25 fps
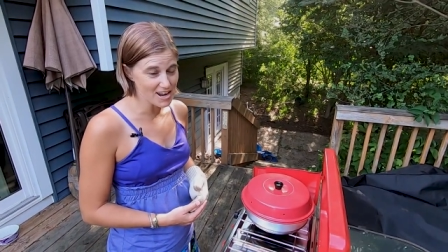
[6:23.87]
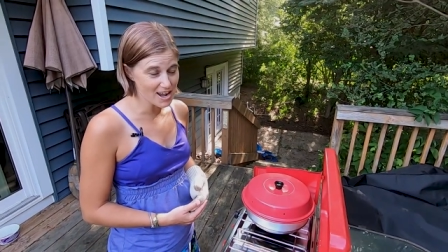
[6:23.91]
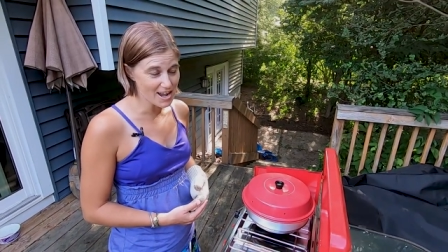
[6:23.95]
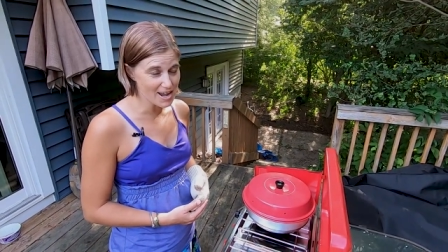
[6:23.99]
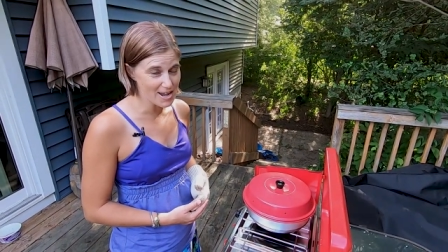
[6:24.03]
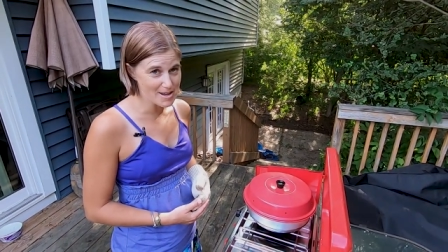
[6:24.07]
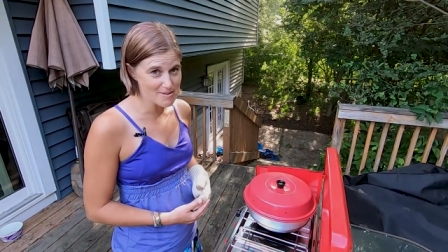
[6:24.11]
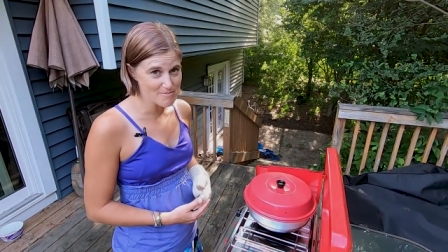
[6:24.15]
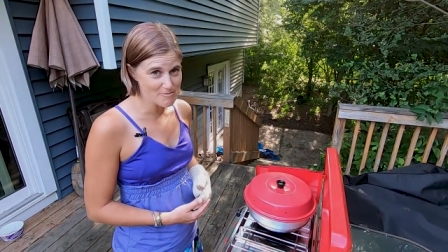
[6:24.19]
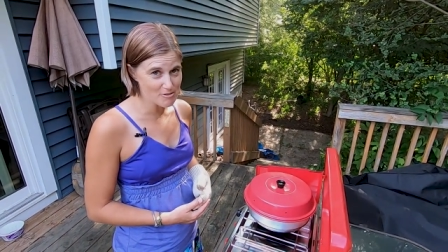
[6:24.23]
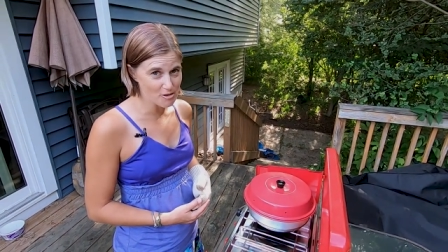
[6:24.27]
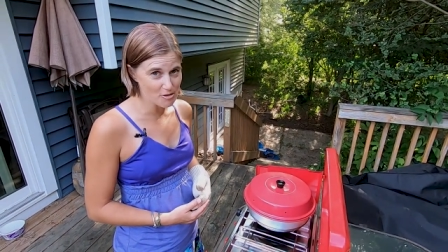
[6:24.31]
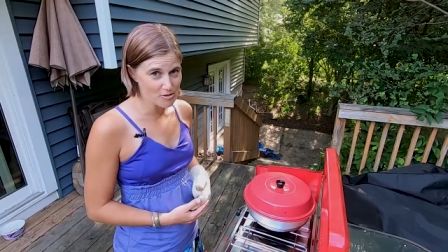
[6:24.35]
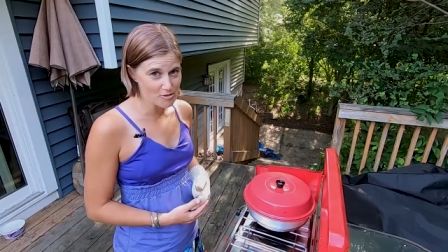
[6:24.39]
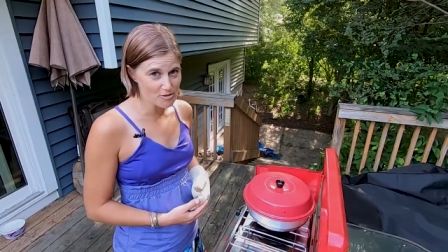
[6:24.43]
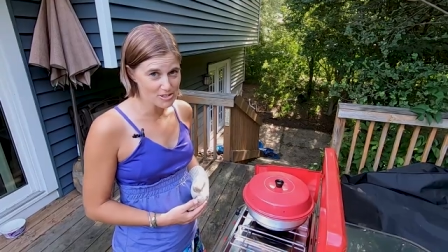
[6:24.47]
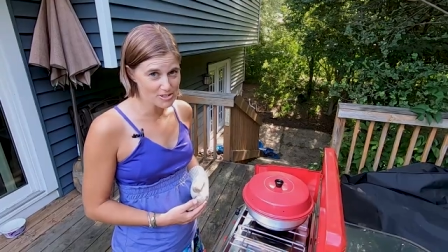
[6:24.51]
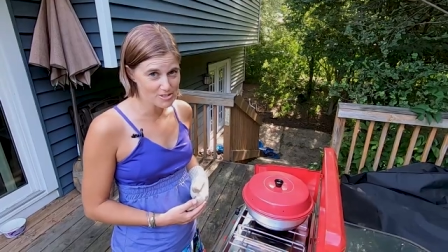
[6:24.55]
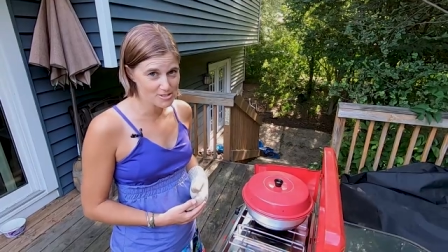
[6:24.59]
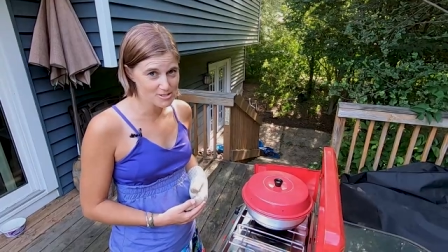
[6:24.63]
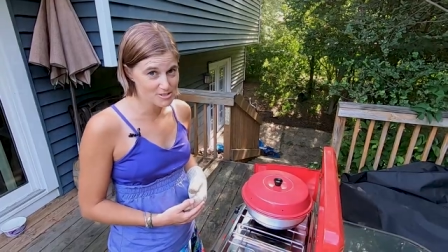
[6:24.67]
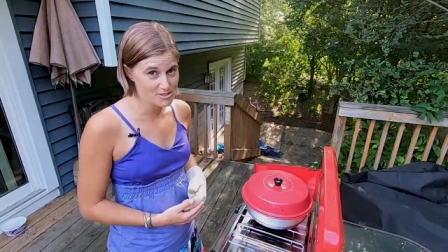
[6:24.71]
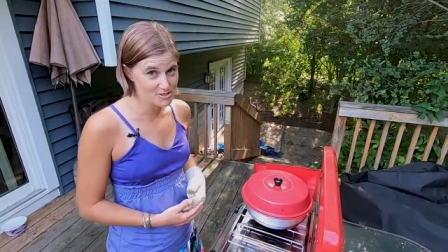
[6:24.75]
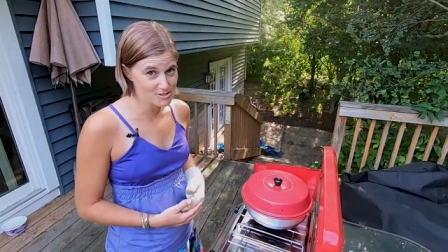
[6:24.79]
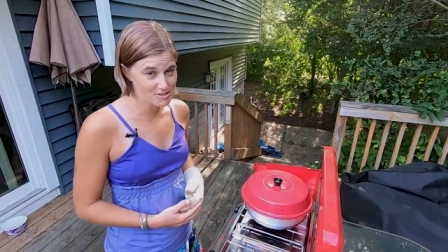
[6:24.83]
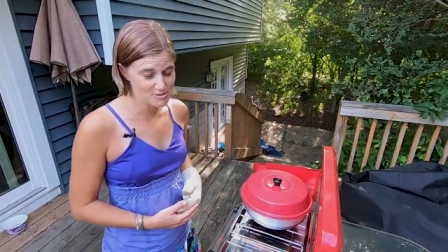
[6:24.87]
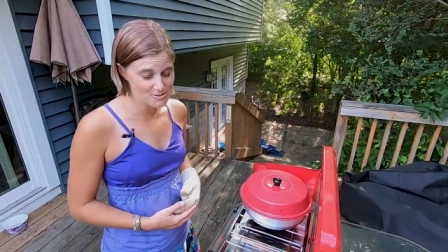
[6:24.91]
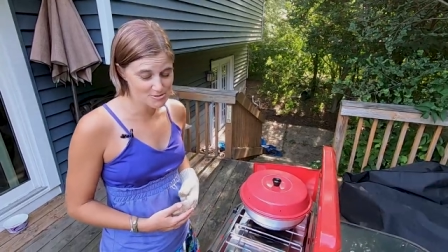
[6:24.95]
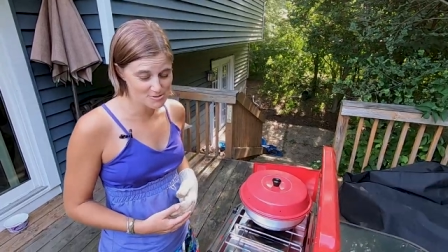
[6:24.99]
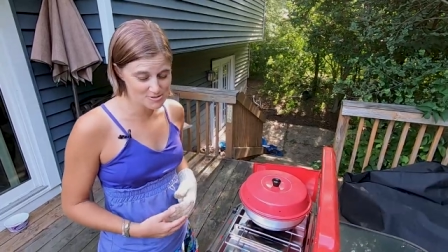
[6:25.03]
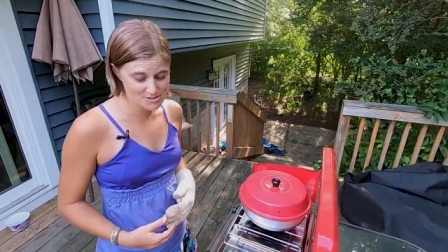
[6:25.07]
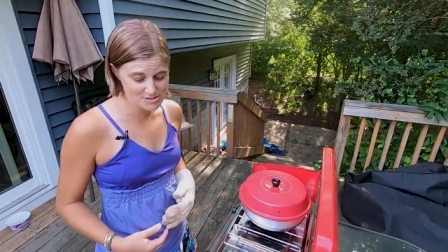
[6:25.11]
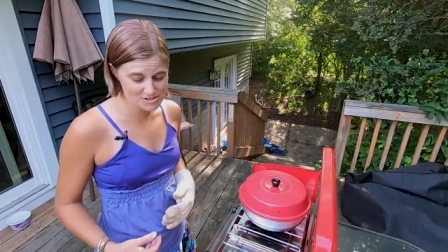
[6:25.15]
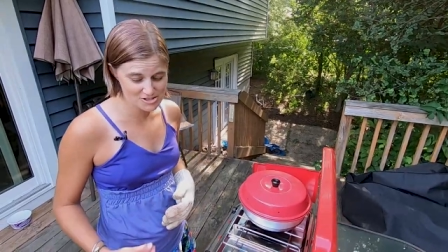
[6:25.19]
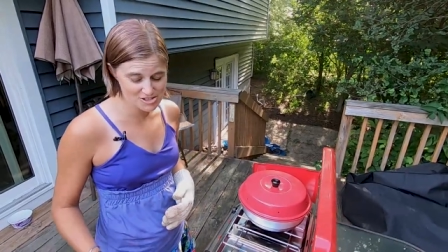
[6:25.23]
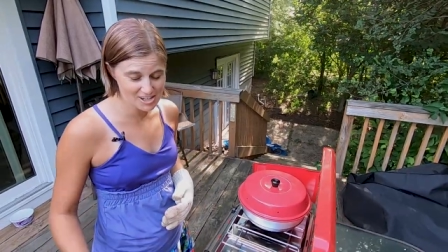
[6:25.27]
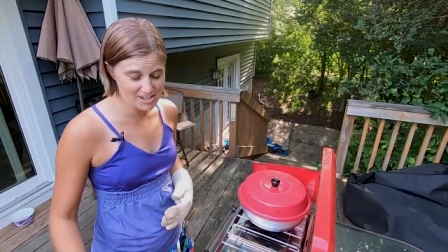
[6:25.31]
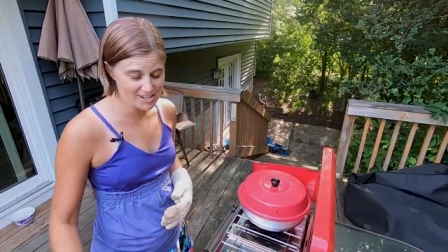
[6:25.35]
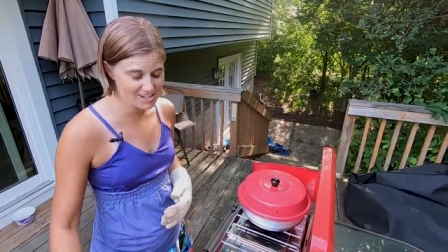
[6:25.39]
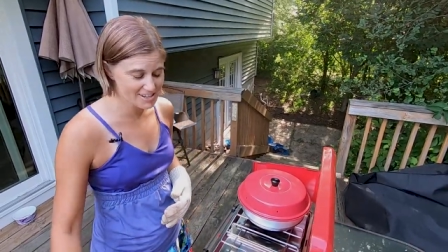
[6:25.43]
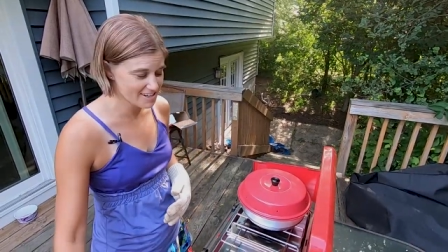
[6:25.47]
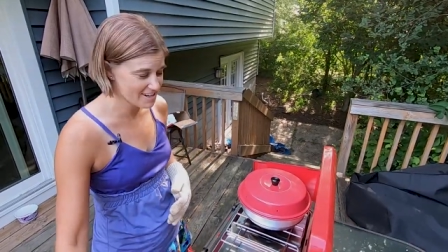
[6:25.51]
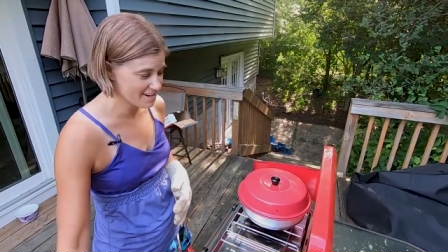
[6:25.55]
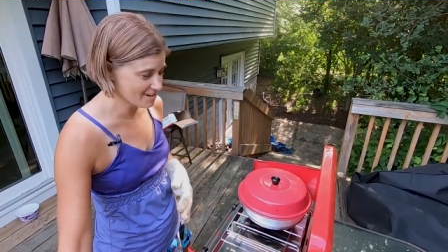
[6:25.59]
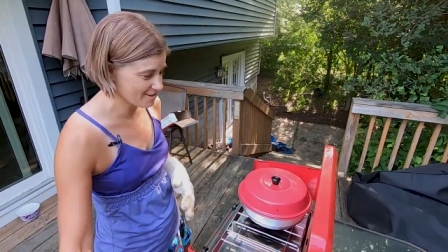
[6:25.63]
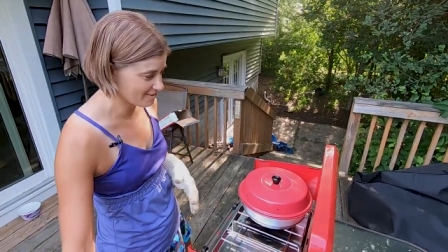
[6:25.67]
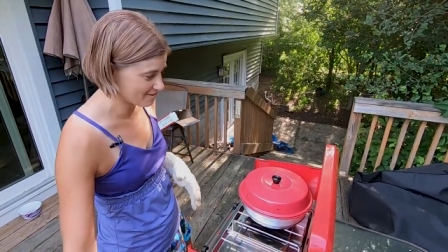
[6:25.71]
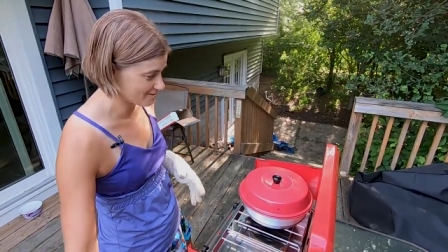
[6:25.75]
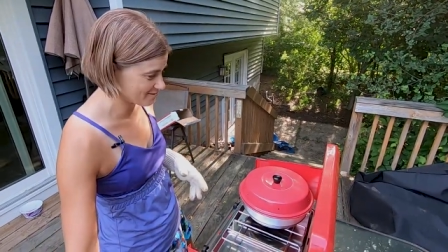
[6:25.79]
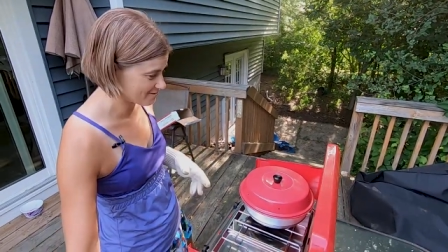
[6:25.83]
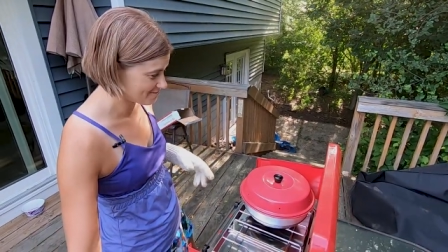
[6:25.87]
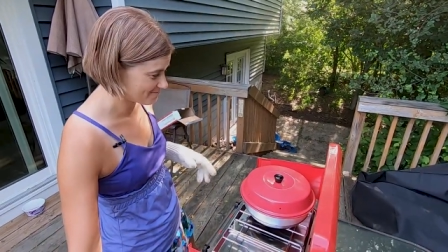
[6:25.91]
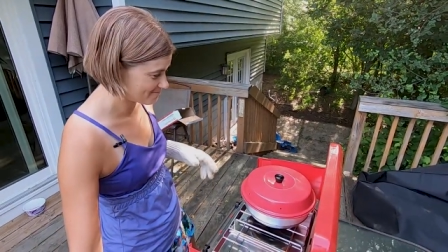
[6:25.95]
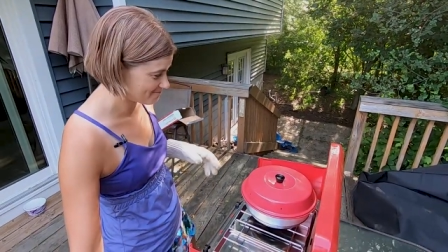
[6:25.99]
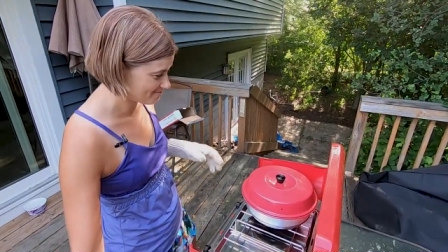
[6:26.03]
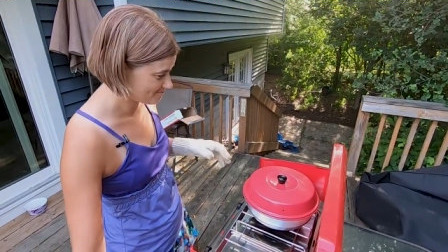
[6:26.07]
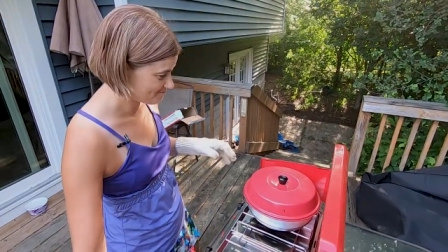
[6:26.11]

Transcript: I'm going to check it out.